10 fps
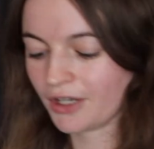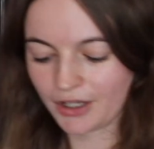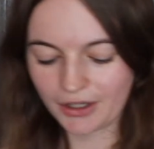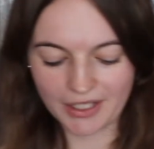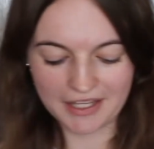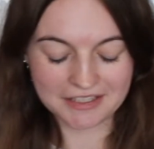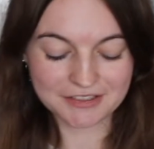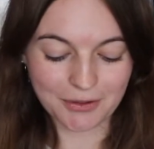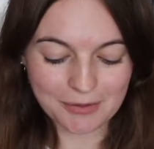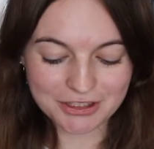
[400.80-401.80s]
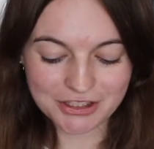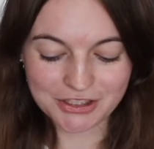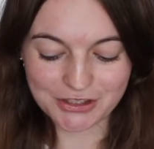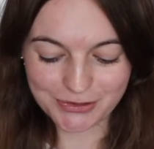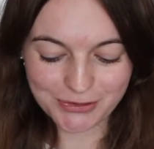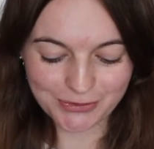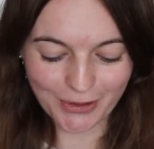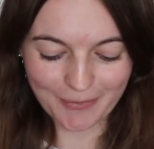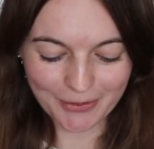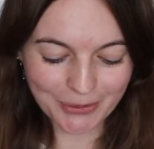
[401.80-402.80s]
Okay, there's so much to choose
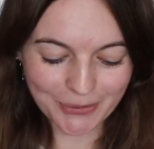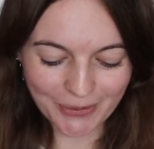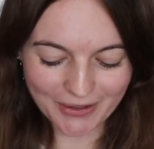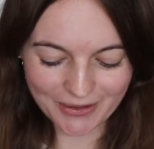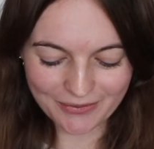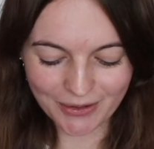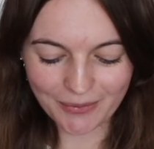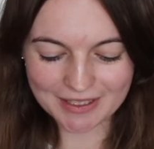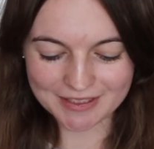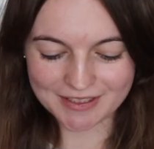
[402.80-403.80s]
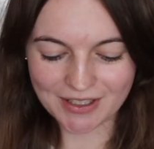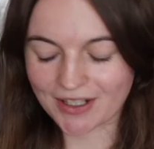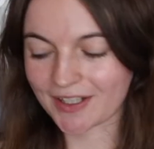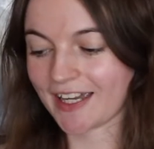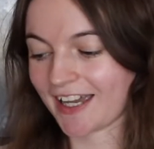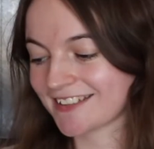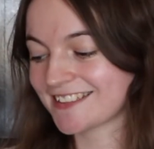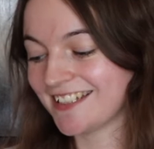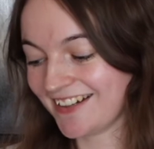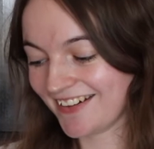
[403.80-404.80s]
from. Oh, I don't even know where to start. Okay,
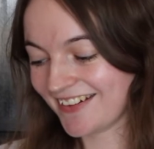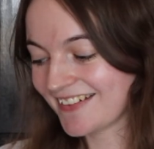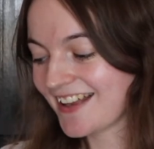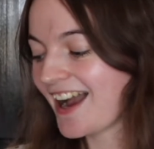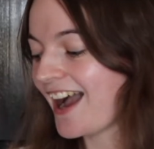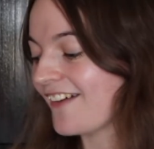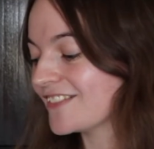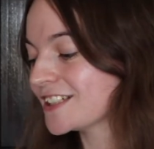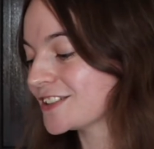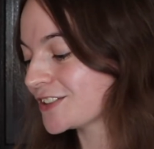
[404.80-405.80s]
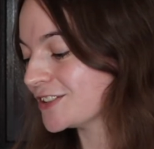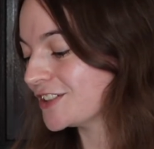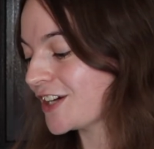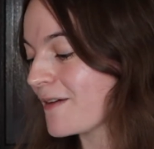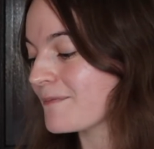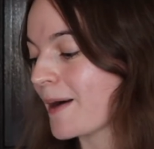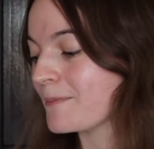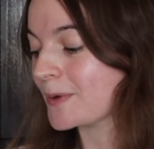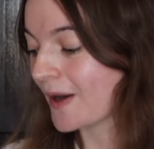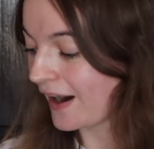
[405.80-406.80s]
so I'm gonna do my
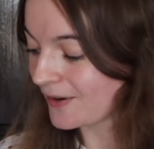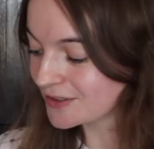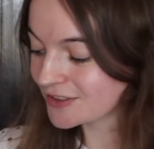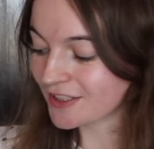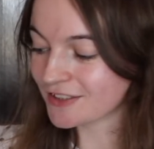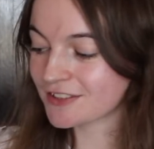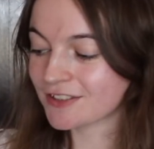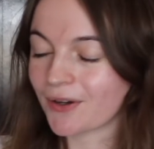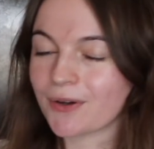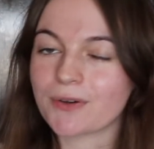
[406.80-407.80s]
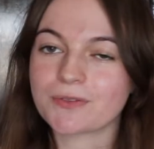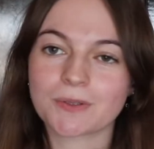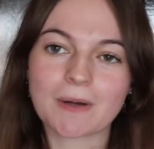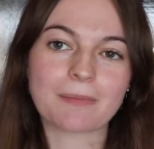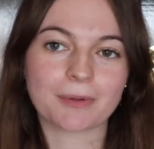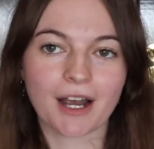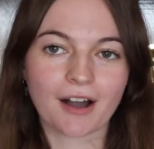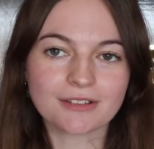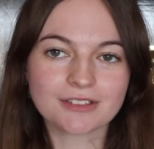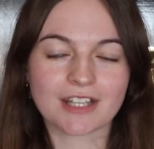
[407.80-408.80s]
brows. So for my
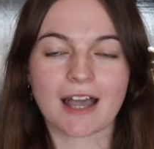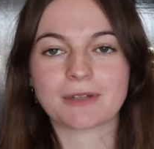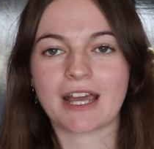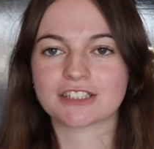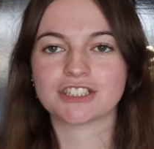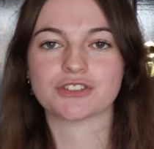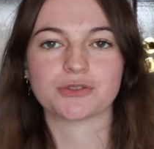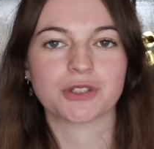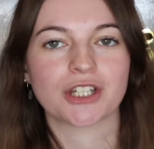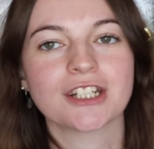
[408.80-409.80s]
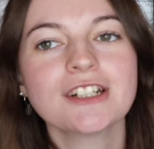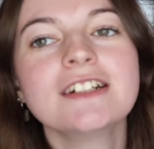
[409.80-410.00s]
brows, I'm gonna actually zoom you in.